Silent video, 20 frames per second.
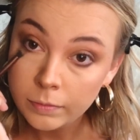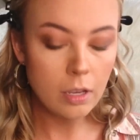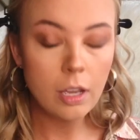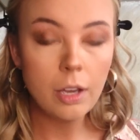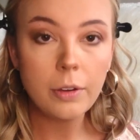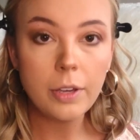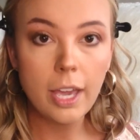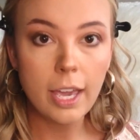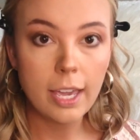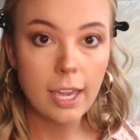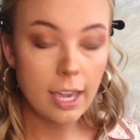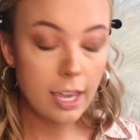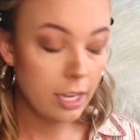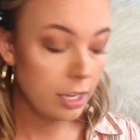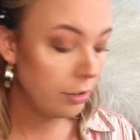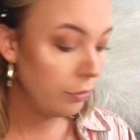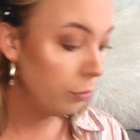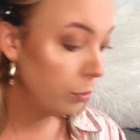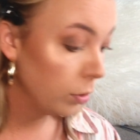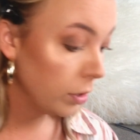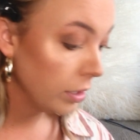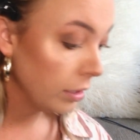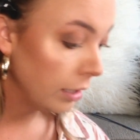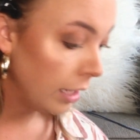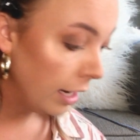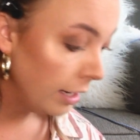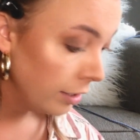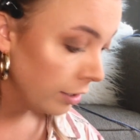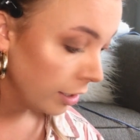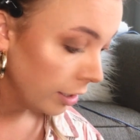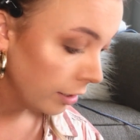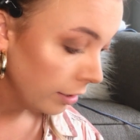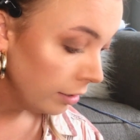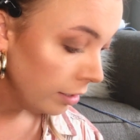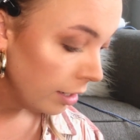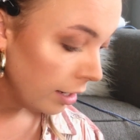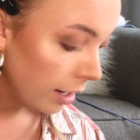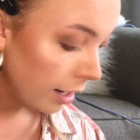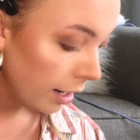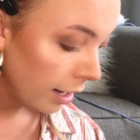Okay, and for liner,
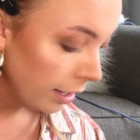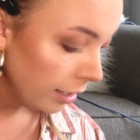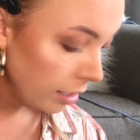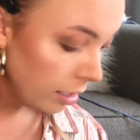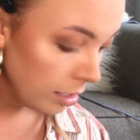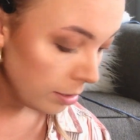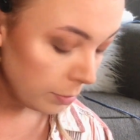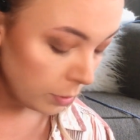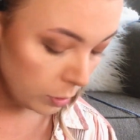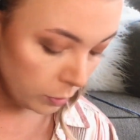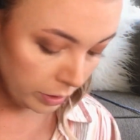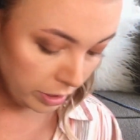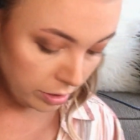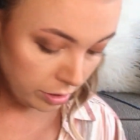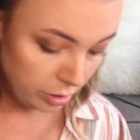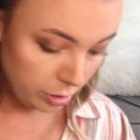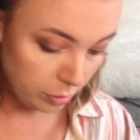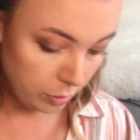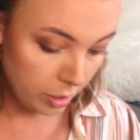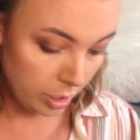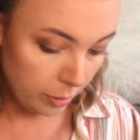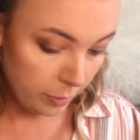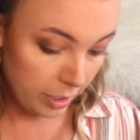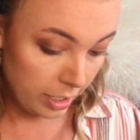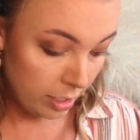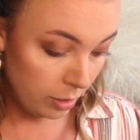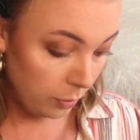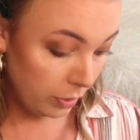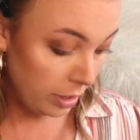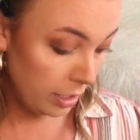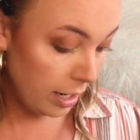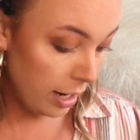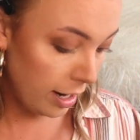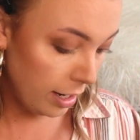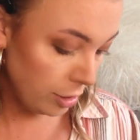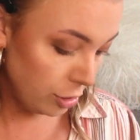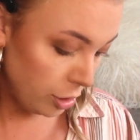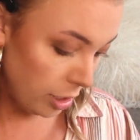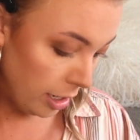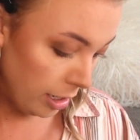I am going to go in with an
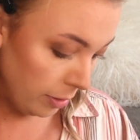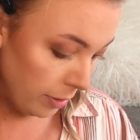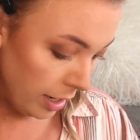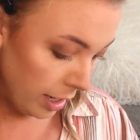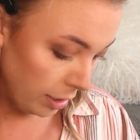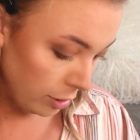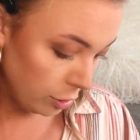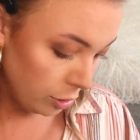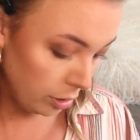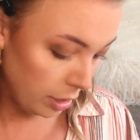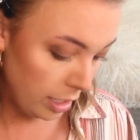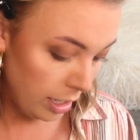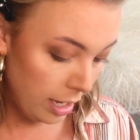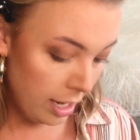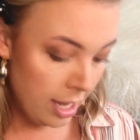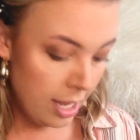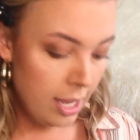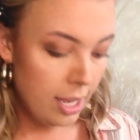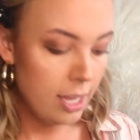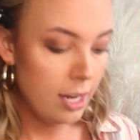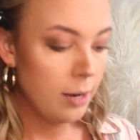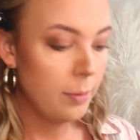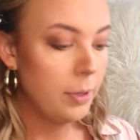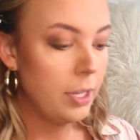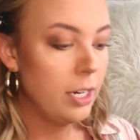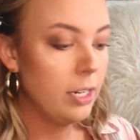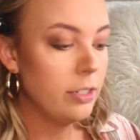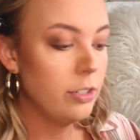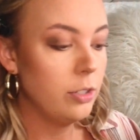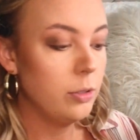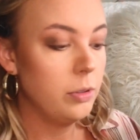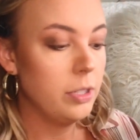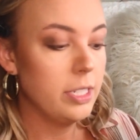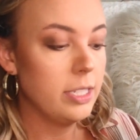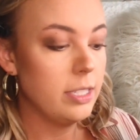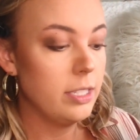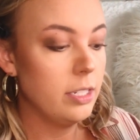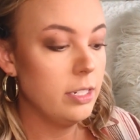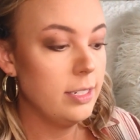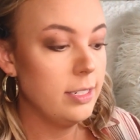eyeshadow actually, and I'm gonna do this